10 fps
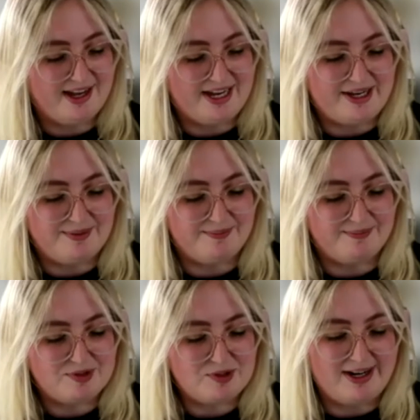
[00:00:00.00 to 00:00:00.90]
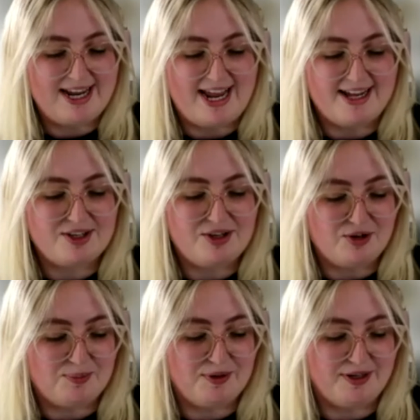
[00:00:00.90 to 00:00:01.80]
So I'm going to ask
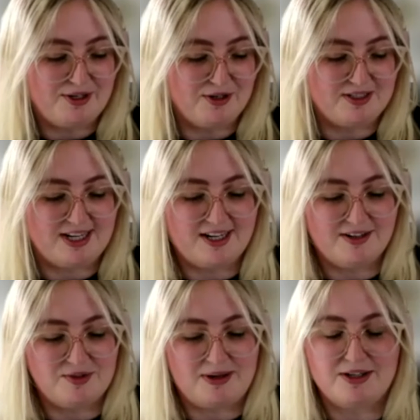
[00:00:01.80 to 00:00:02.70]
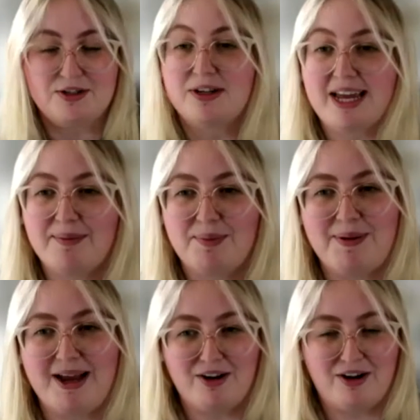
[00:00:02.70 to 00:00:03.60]
you to put your executive director cap
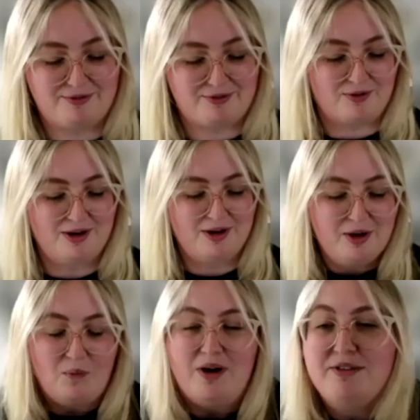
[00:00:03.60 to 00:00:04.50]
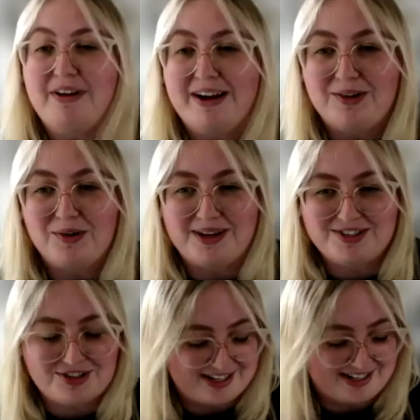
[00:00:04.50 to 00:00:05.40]
back on for one final
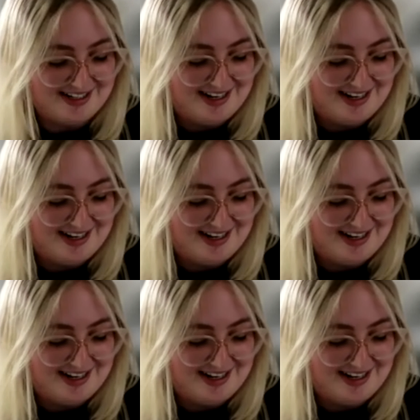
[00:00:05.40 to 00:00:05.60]
question.